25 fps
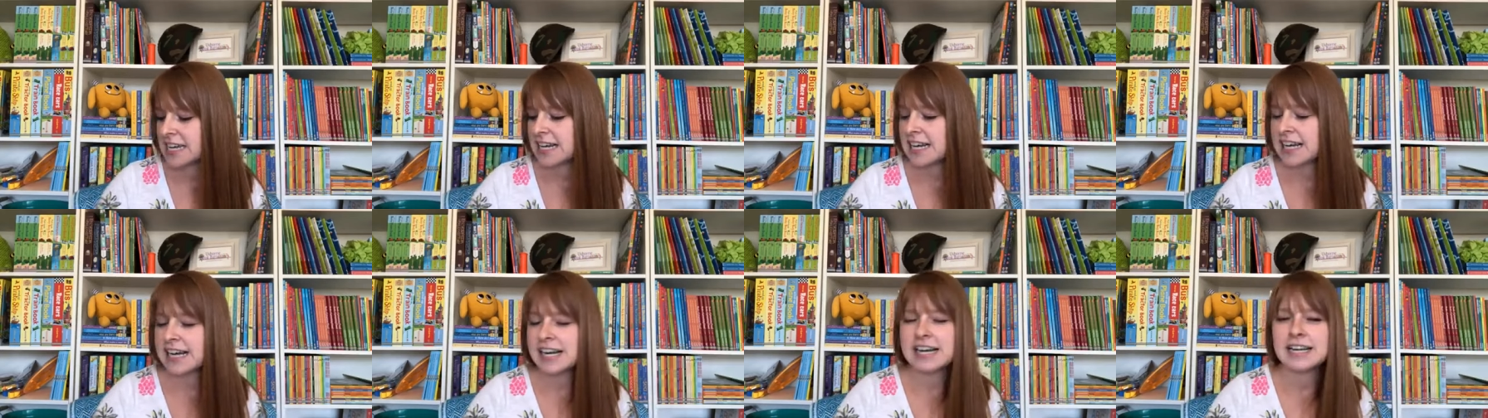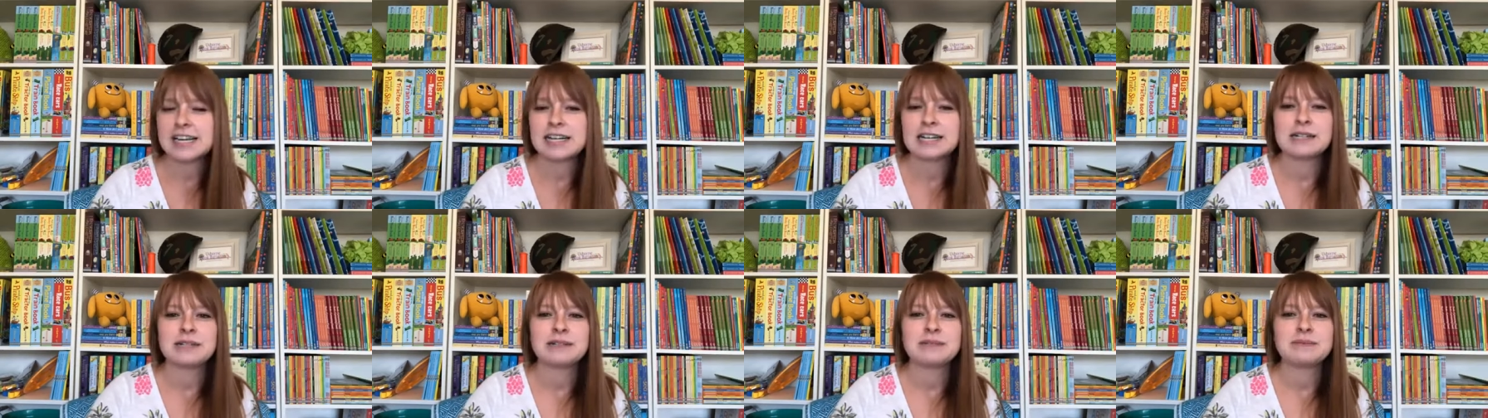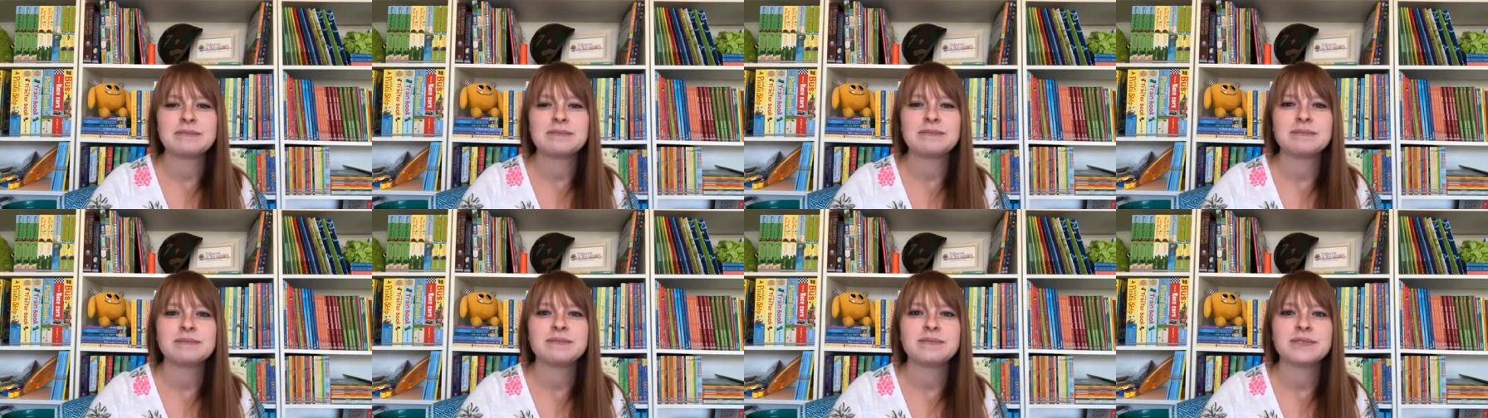
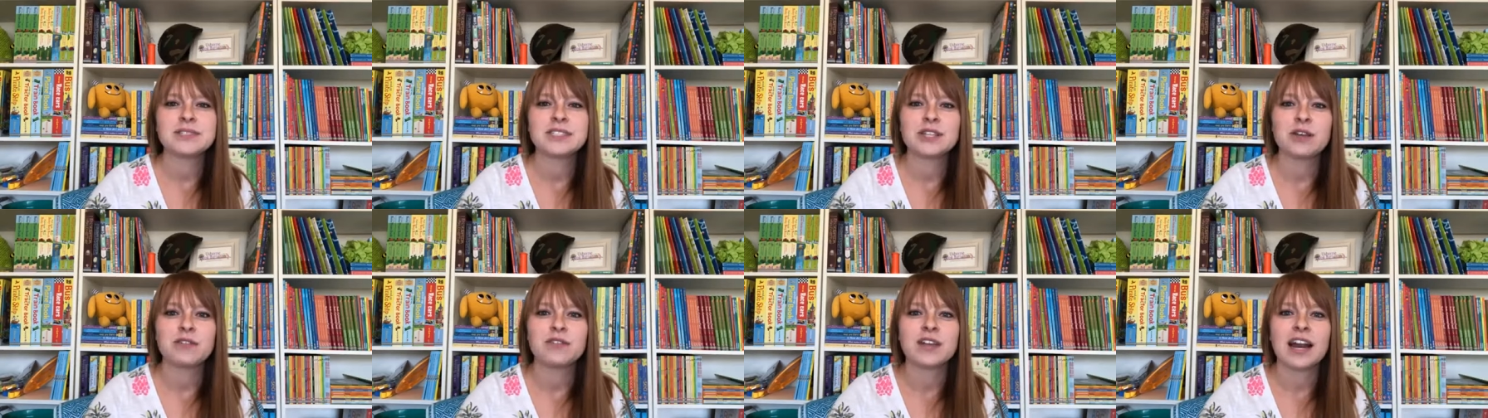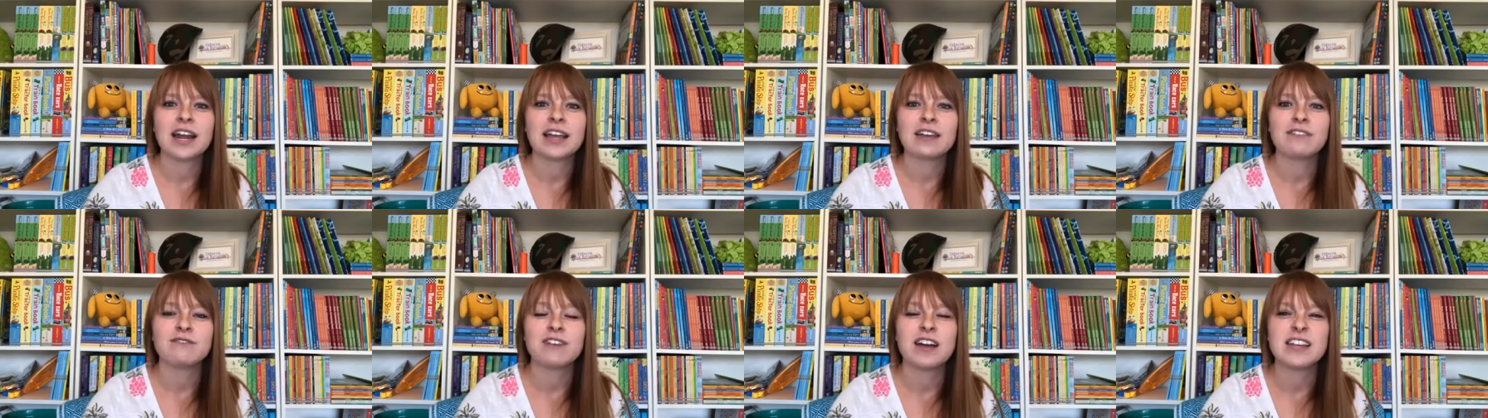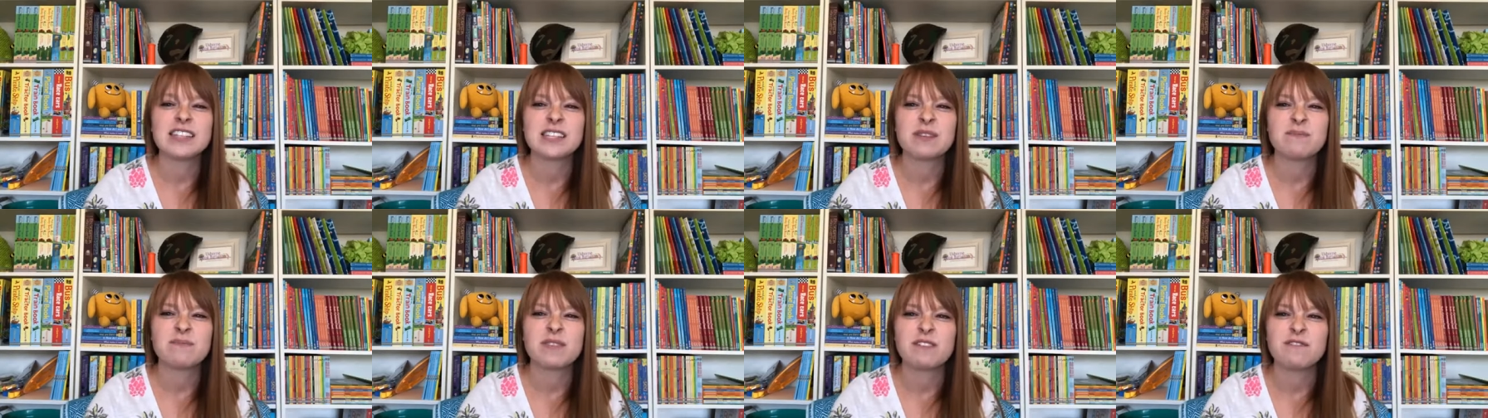um, so that I can
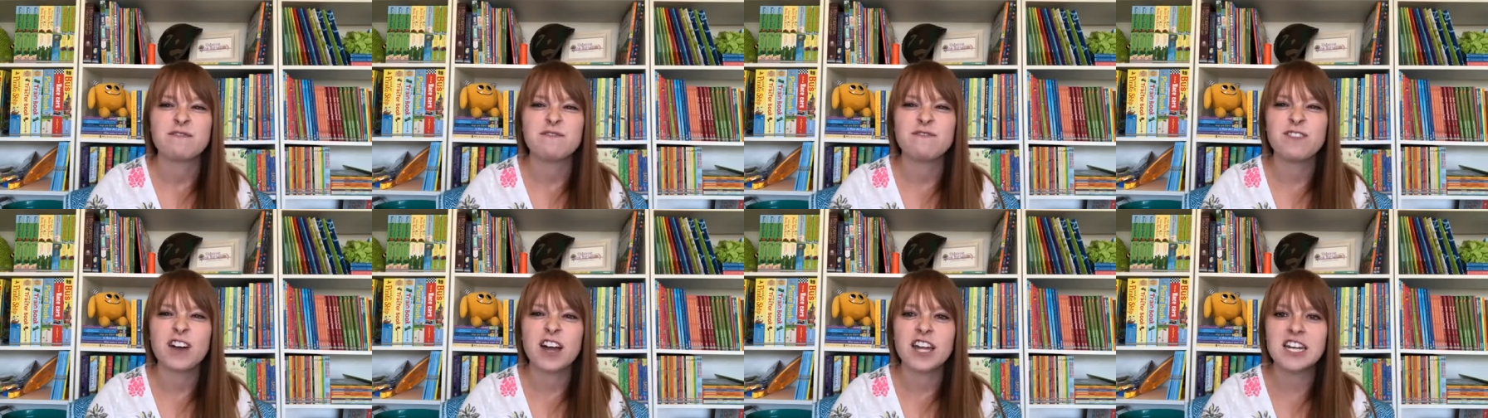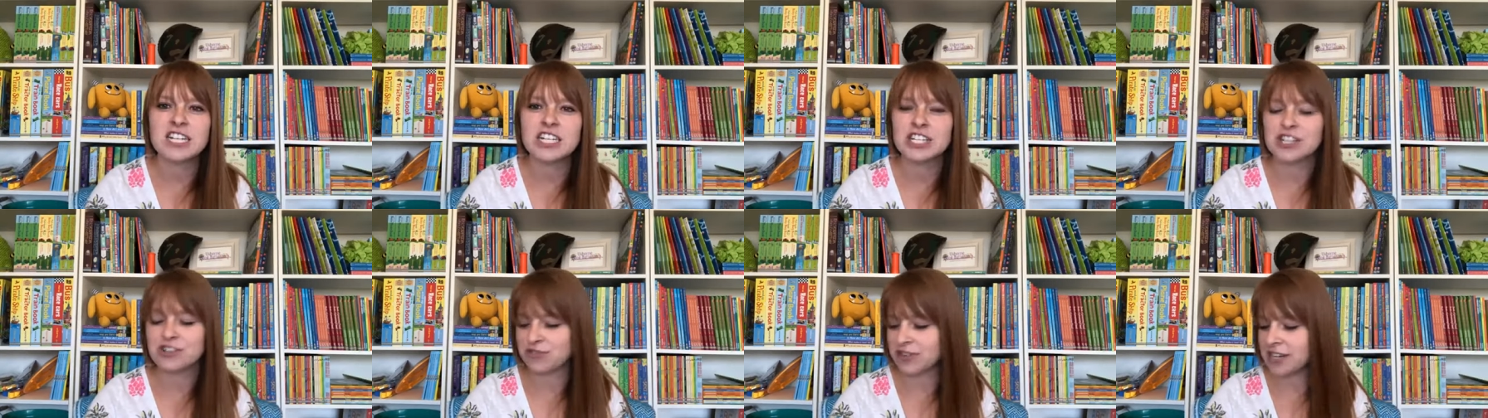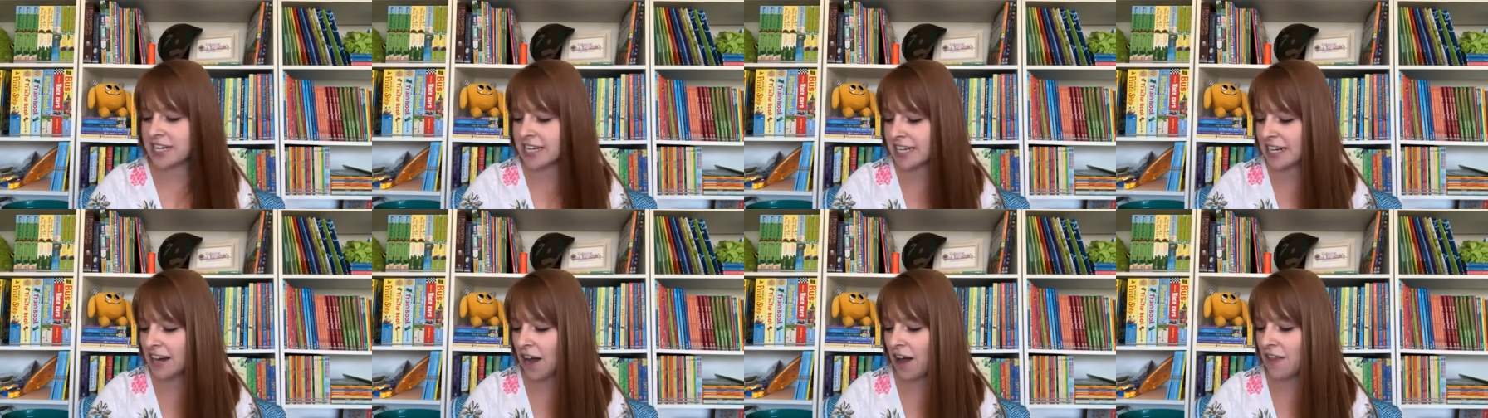find something fun to
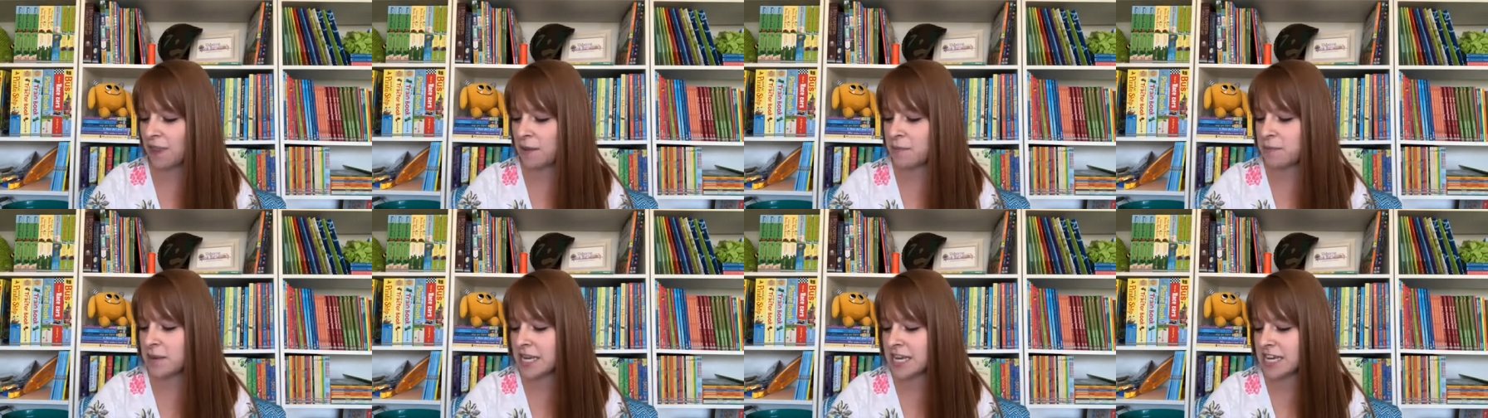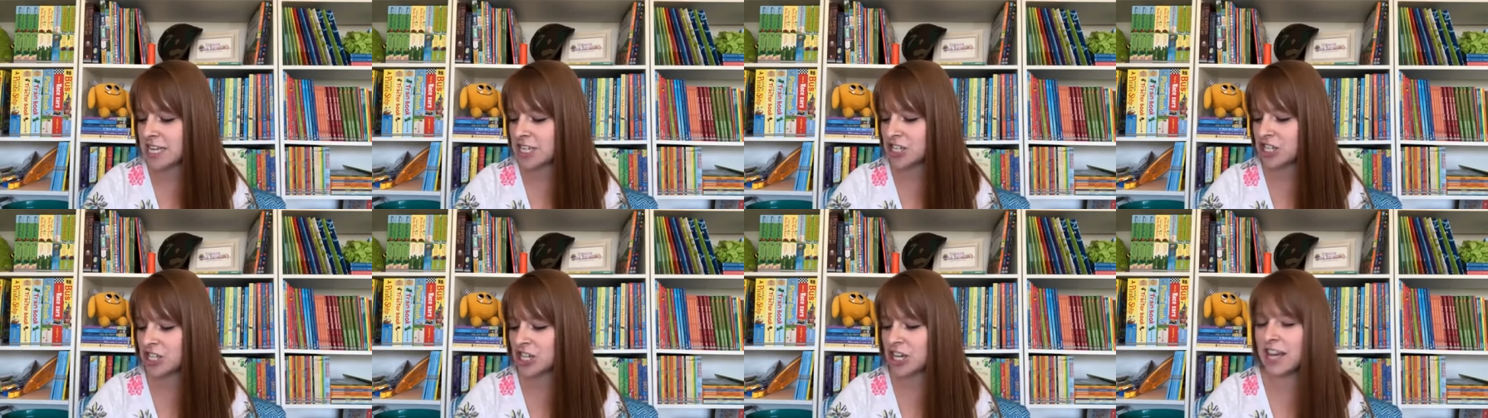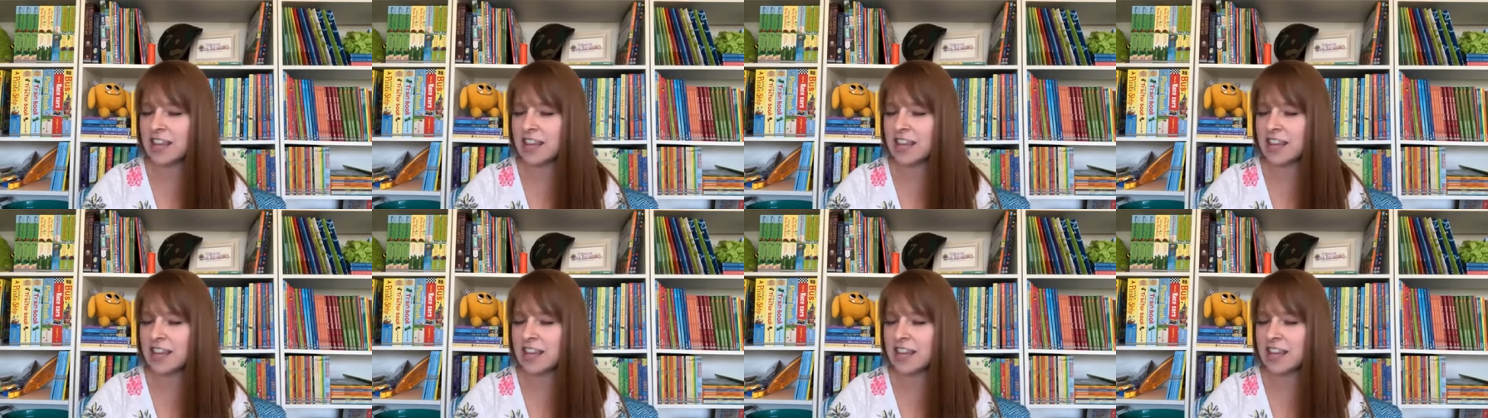read on the beach.